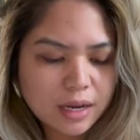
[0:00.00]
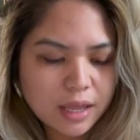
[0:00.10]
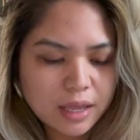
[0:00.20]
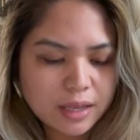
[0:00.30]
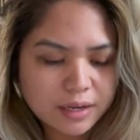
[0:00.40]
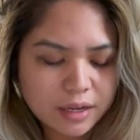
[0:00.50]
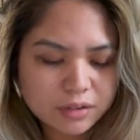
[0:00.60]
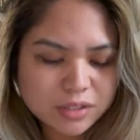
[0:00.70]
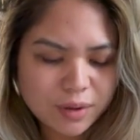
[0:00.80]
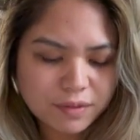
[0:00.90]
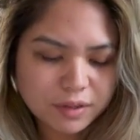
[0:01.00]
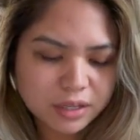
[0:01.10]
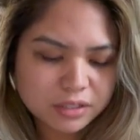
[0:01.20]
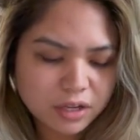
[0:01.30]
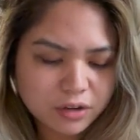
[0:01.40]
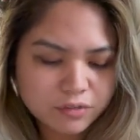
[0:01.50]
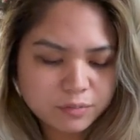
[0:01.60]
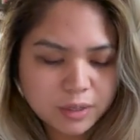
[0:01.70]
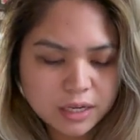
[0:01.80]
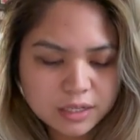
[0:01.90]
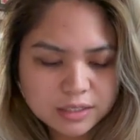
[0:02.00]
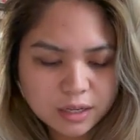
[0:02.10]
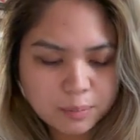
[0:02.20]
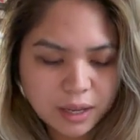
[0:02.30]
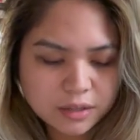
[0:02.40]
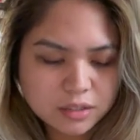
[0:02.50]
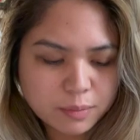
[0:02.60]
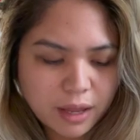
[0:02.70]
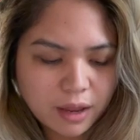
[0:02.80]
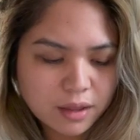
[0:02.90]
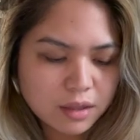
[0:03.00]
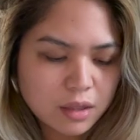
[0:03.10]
And I also have like a ton of meetings like back to back